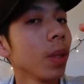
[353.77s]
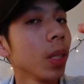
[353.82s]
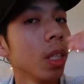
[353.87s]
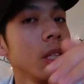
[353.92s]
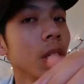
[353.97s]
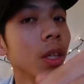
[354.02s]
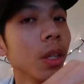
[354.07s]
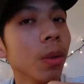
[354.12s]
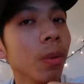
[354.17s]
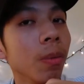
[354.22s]

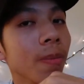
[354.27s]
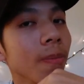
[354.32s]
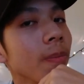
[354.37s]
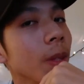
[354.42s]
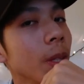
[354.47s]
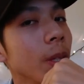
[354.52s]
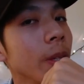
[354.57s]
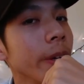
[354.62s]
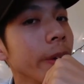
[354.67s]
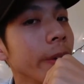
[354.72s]
So,
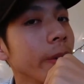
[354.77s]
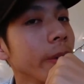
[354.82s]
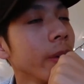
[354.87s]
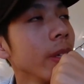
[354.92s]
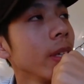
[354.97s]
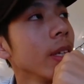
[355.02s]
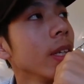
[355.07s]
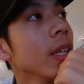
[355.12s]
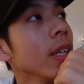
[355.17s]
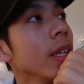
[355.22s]
you know,
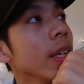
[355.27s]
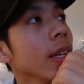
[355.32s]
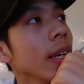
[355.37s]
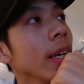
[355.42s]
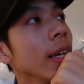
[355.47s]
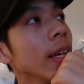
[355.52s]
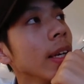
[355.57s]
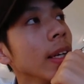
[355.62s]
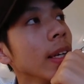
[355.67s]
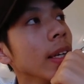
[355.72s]

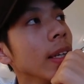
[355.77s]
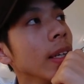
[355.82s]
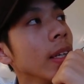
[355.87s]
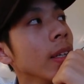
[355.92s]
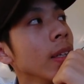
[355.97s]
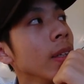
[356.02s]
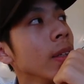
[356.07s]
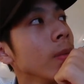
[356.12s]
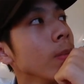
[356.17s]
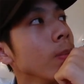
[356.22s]

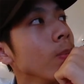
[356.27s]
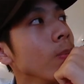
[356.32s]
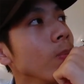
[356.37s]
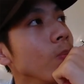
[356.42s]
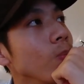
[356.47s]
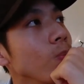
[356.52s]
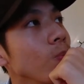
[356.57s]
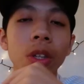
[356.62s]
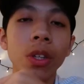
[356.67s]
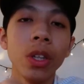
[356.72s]
and
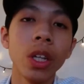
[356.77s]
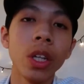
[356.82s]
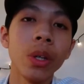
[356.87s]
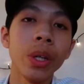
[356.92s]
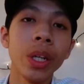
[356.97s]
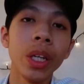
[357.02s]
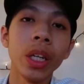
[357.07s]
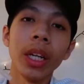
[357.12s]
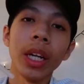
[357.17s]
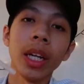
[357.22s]
so
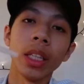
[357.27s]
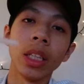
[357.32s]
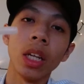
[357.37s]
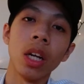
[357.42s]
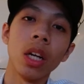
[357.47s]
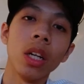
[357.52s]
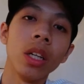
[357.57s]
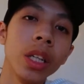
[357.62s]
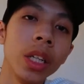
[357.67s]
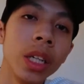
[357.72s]
during next
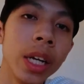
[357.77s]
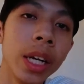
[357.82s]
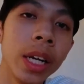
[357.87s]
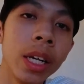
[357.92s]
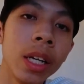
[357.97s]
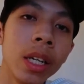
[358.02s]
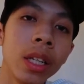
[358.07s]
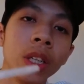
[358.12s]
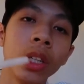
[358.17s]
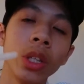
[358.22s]

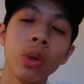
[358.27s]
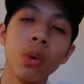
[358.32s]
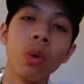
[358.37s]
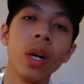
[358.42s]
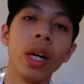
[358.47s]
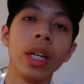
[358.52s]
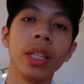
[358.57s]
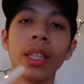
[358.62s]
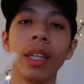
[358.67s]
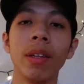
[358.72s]
holiday,
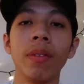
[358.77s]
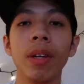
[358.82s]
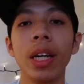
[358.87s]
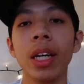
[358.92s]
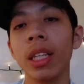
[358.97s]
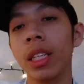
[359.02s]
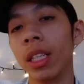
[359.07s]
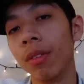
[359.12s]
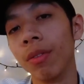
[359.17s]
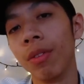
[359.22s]
school has some
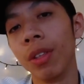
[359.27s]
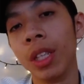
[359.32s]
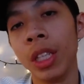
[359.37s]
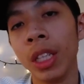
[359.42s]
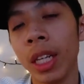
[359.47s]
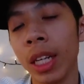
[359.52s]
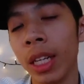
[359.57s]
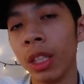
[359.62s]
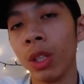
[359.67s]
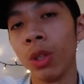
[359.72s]

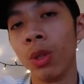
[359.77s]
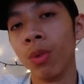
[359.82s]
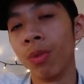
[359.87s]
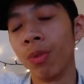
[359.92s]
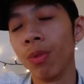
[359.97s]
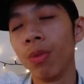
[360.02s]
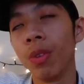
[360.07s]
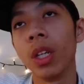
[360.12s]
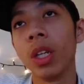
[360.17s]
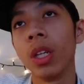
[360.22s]
activity I need to
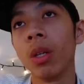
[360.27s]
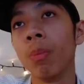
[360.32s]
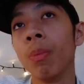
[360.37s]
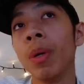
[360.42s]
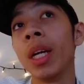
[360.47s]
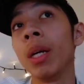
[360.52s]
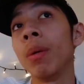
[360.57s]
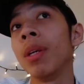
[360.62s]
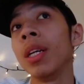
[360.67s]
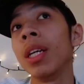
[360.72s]
film
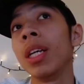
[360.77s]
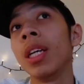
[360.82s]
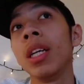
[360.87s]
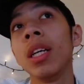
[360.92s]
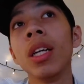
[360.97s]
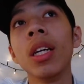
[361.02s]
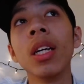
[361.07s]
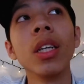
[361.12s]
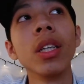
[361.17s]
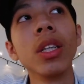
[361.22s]
maybe.